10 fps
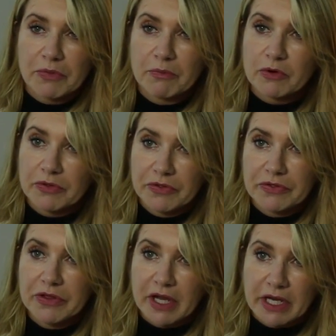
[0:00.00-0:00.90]
more
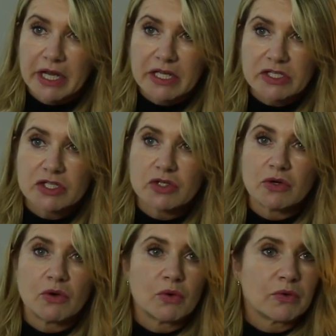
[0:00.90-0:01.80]
thickness
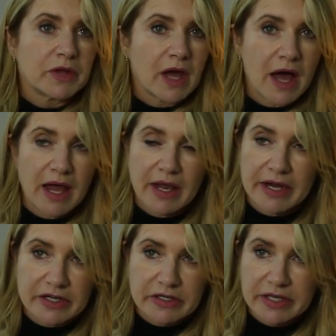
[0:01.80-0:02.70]
to the
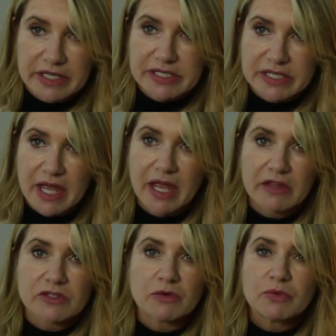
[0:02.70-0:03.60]
eyeliner, let's
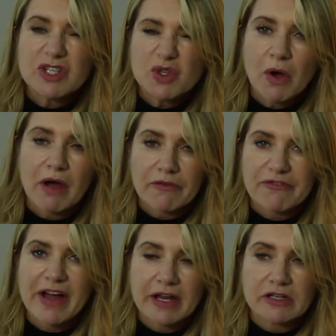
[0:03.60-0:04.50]
say. So we do our
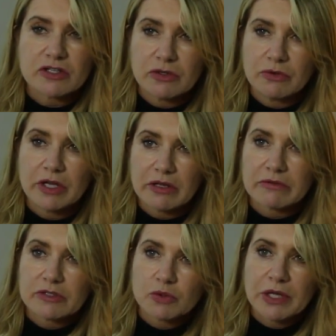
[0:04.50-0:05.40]

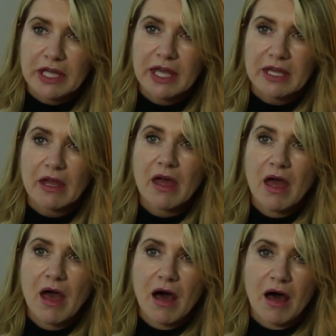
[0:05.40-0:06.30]
fine-tuning, tweaking
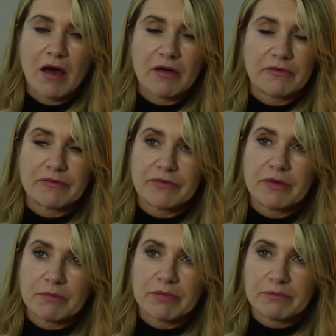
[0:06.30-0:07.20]
of
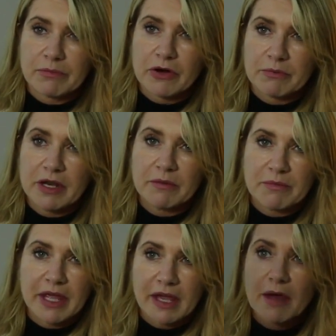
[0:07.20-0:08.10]
the
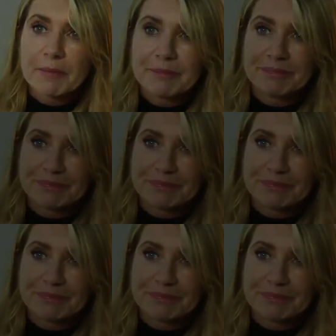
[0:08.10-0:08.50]
permanent makeup.